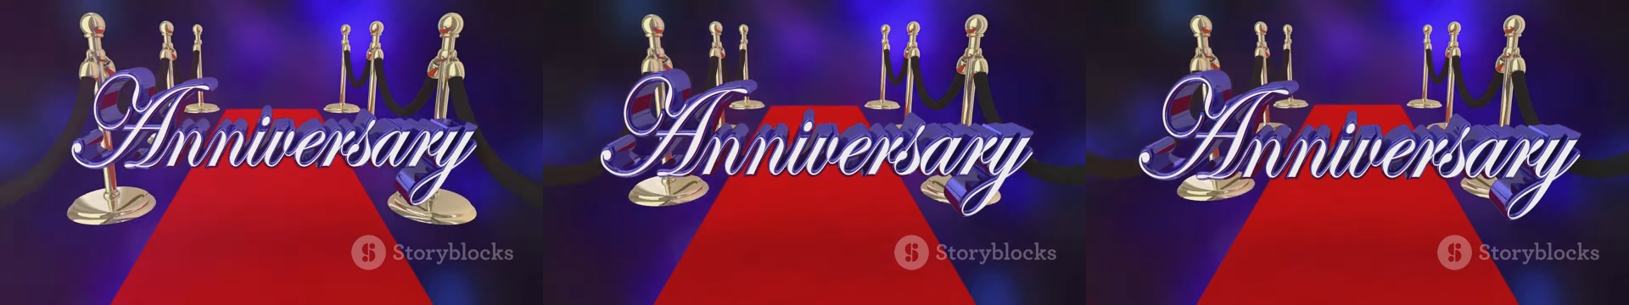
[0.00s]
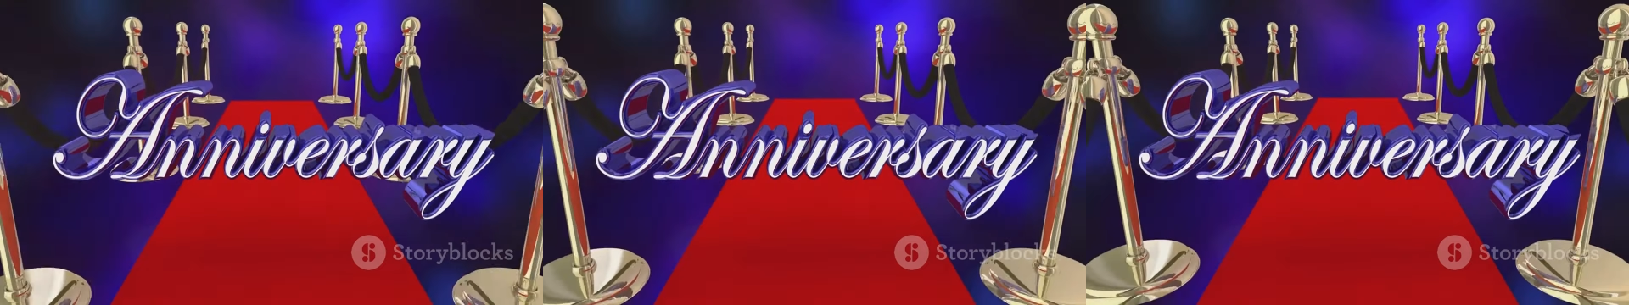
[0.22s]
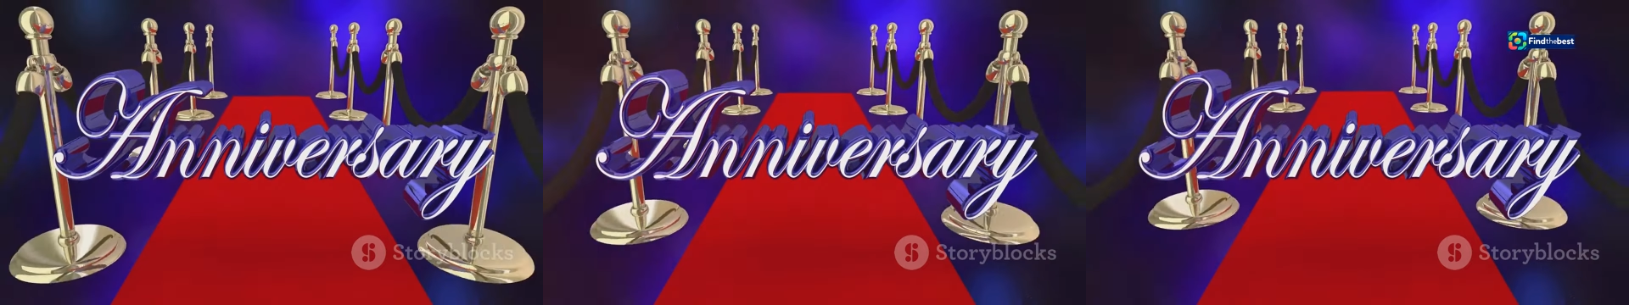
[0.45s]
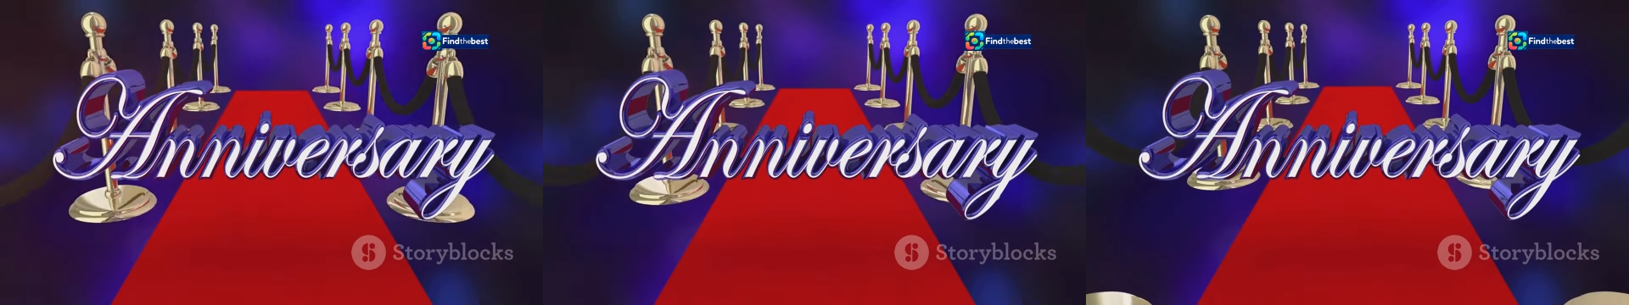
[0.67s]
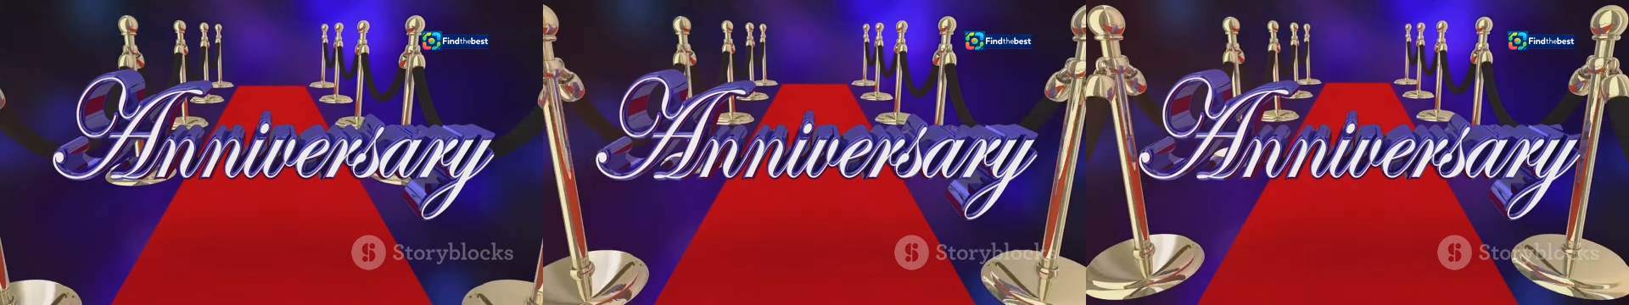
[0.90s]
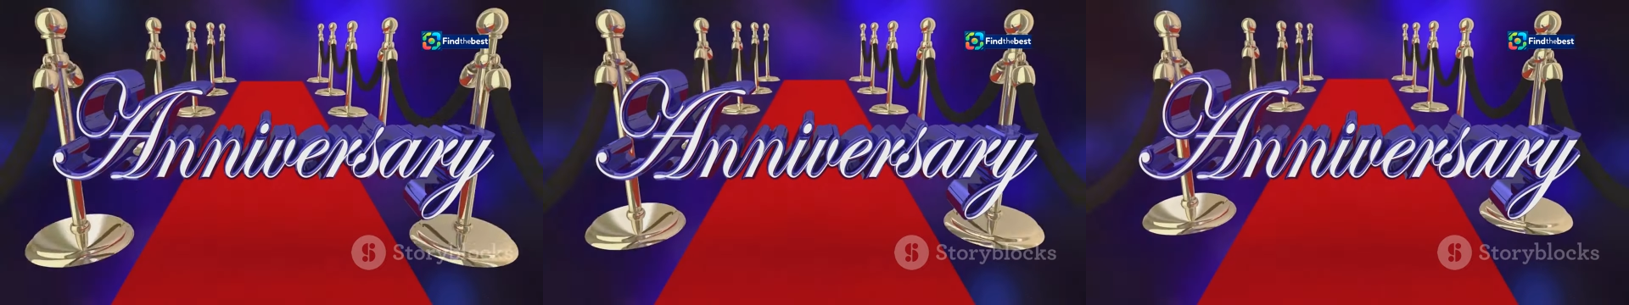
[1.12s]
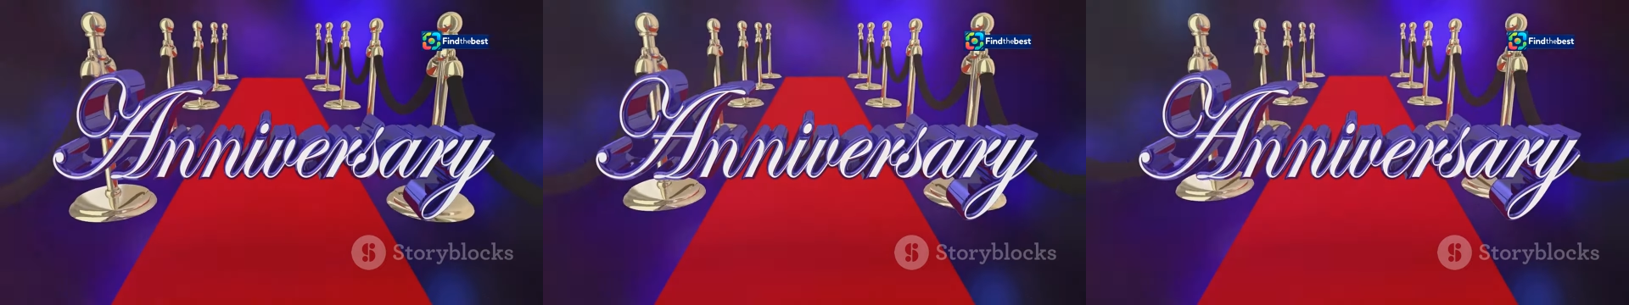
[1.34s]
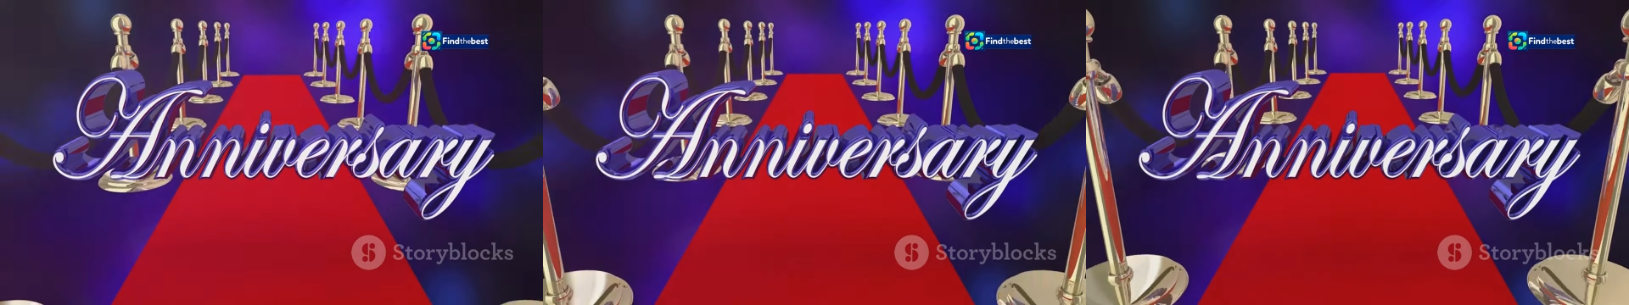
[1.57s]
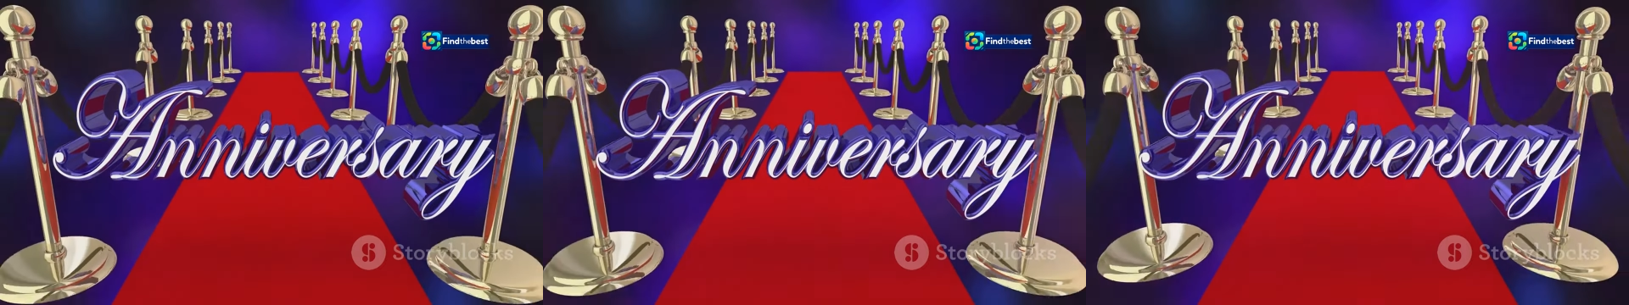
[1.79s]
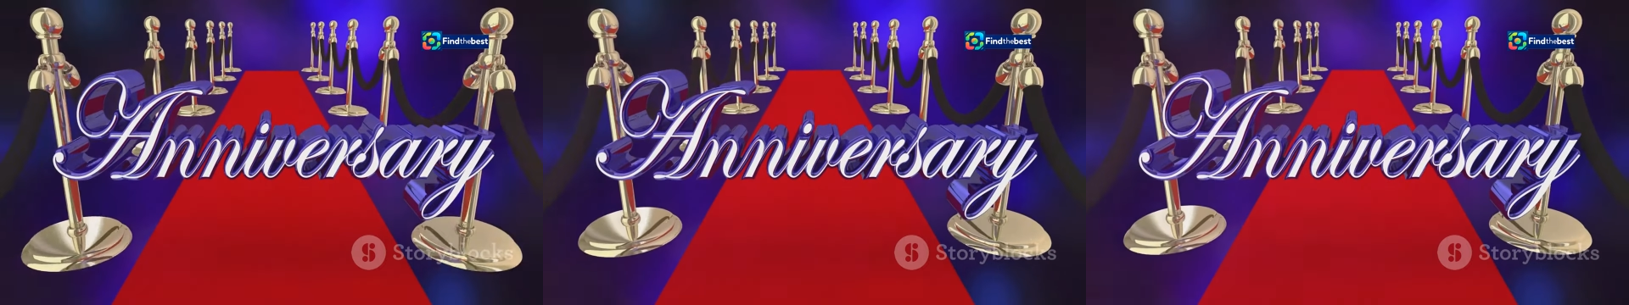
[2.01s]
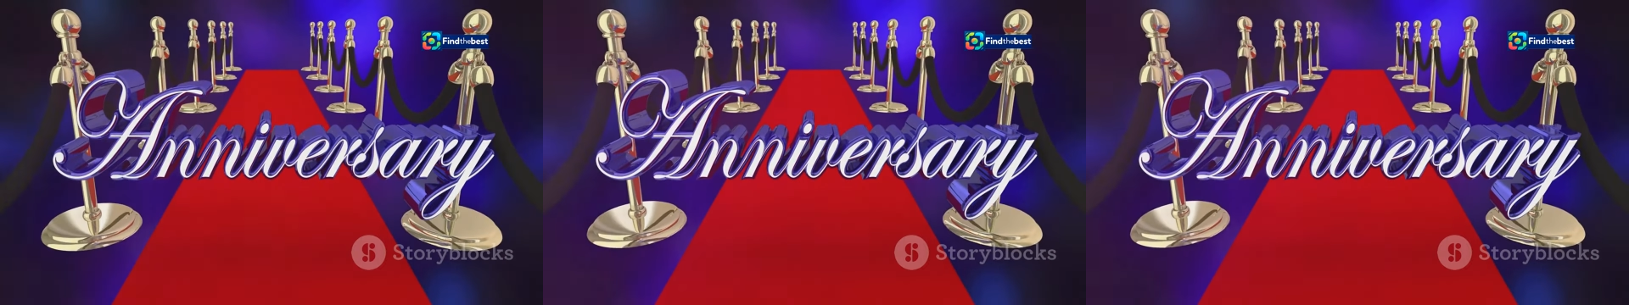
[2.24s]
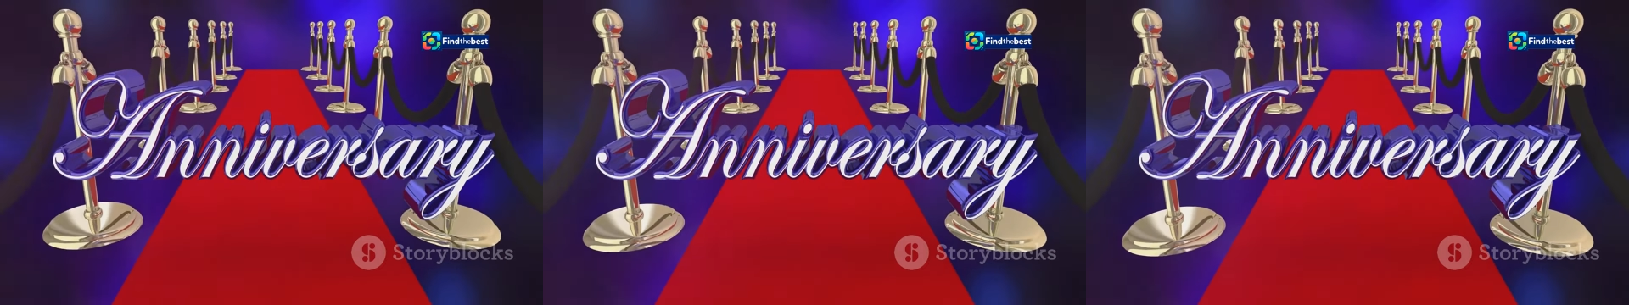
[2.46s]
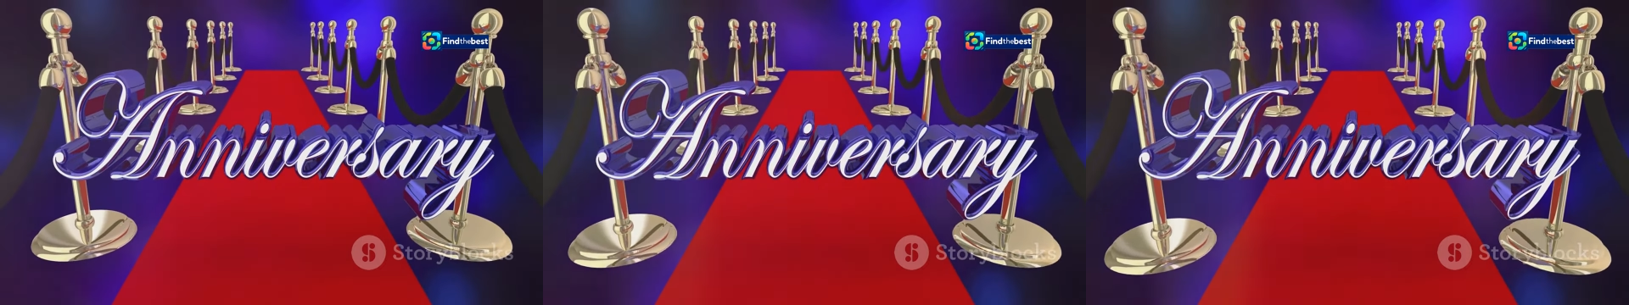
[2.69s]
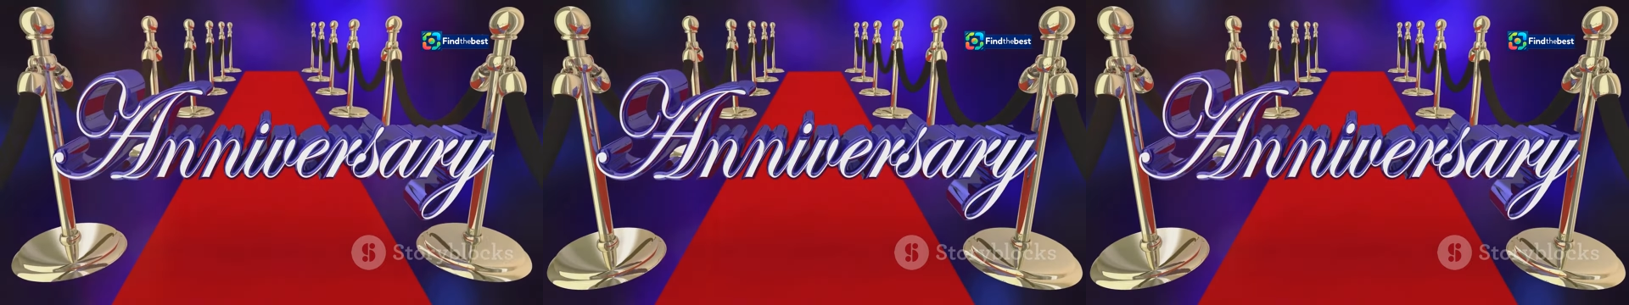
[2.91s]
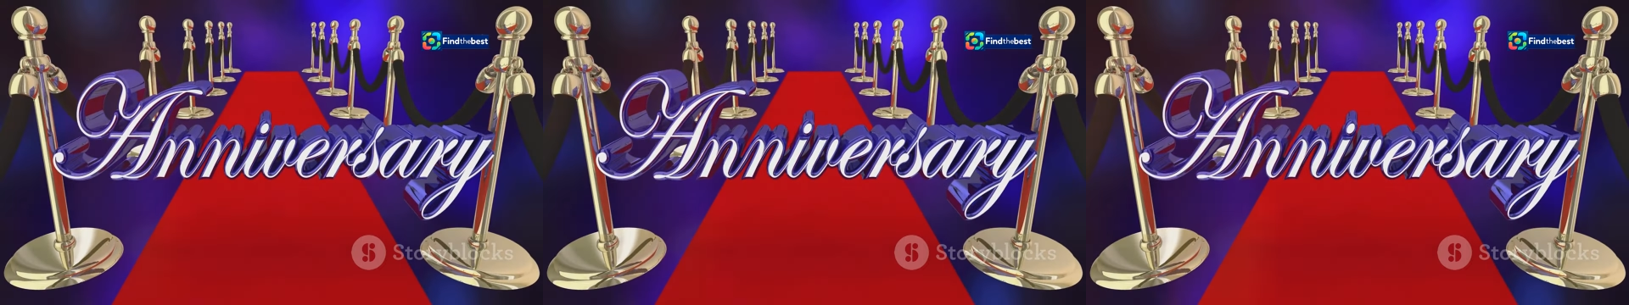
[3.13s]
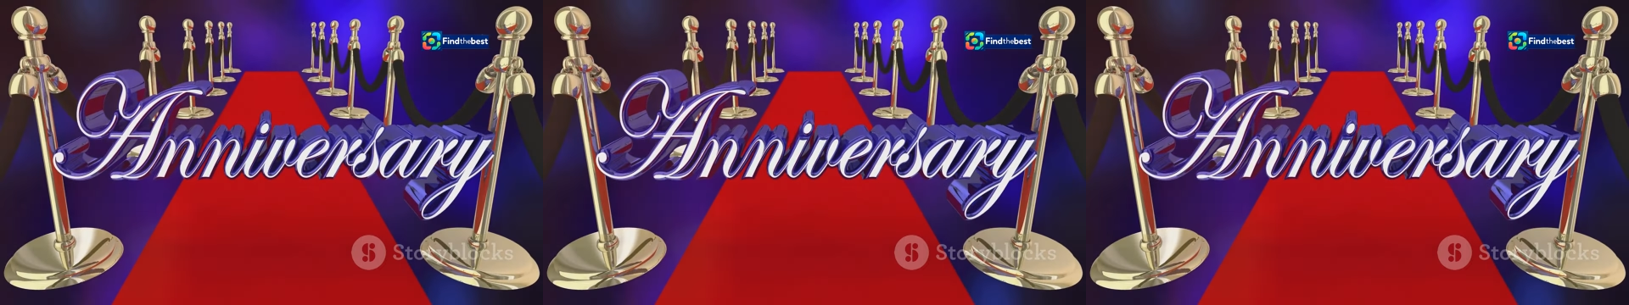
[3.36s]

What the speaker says: (no speaker visible)